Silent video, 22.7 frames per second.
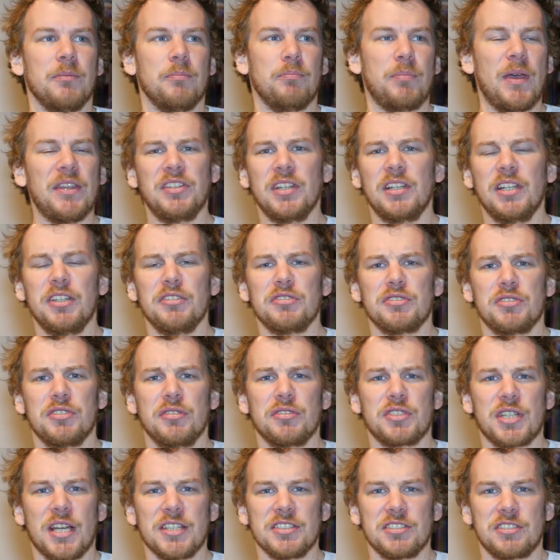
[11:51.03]
Basically,
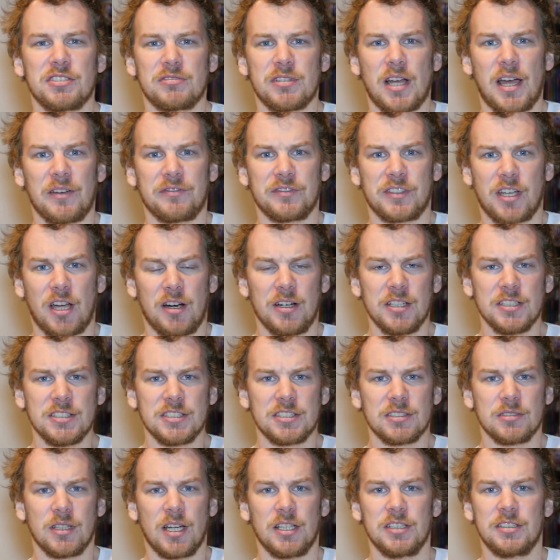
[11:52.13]
you just draft
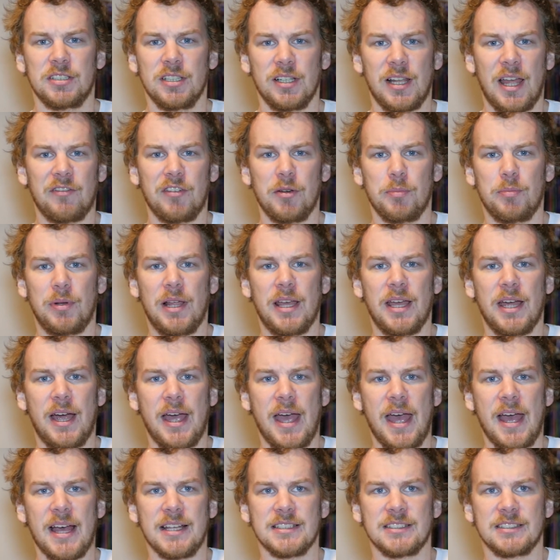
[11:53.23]
cards until every player
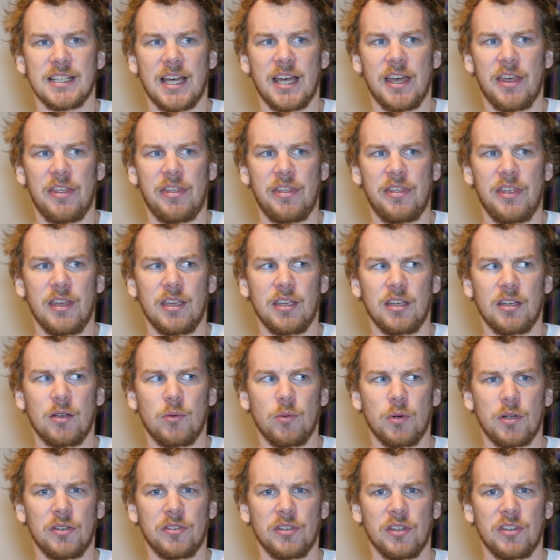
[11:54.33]
has, I think,
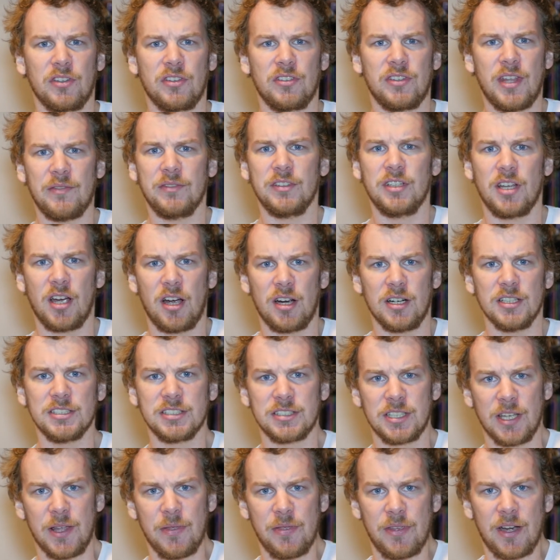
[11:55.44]
7
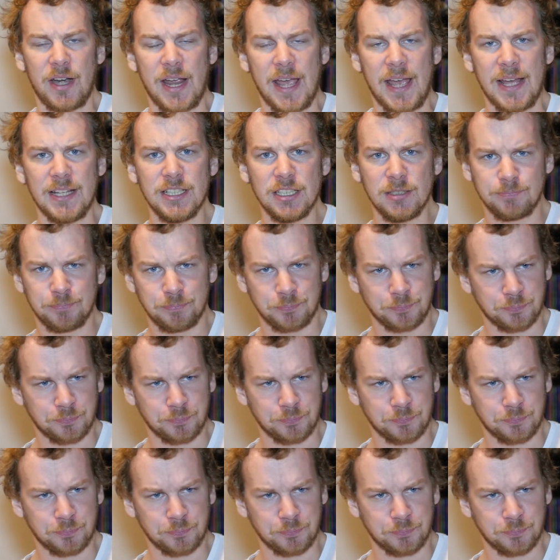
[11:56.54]
cards in their hand.